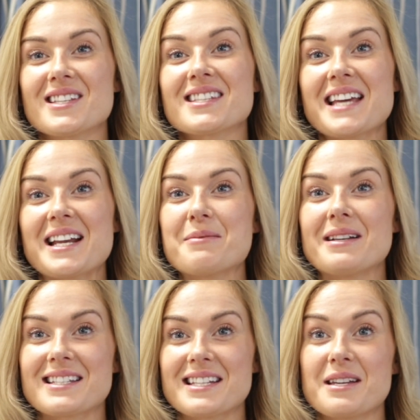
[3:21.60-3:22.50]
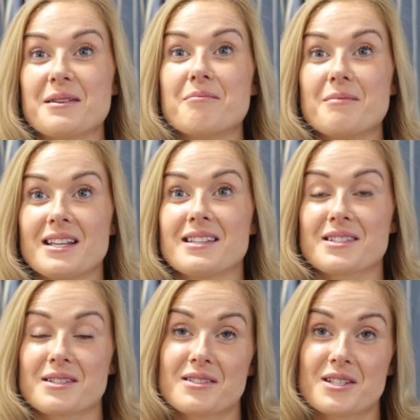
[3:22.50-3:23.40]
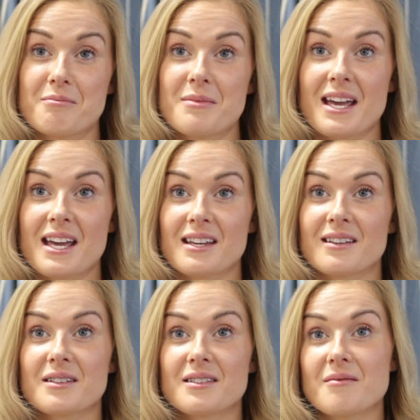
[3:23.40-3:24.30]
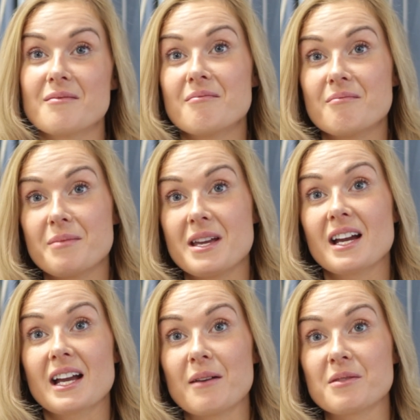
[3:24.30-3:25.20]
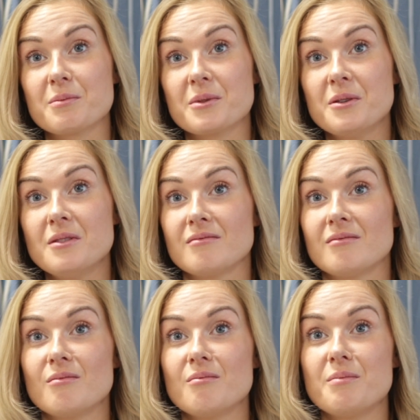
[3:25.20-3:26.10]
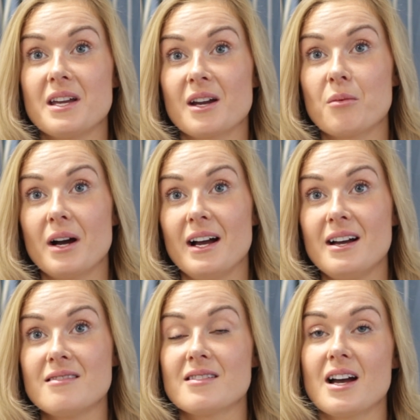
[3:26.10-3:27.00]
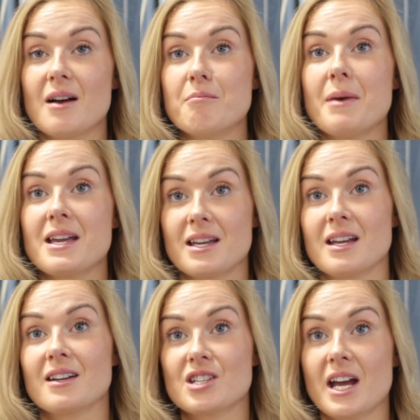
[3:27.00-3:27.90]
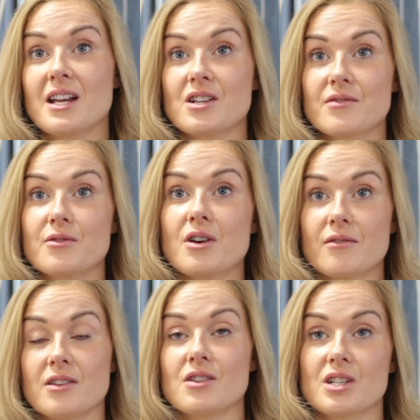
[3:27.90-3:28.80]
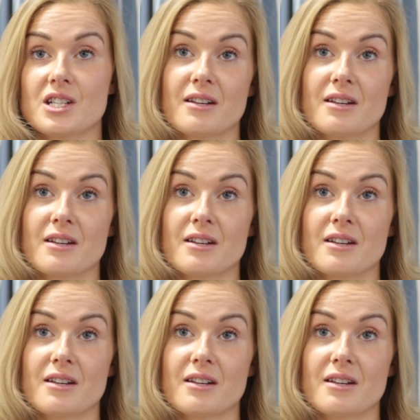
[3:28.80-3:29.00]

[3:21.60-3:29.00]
Sustainability means to me being accountable, being aware and making a change for our future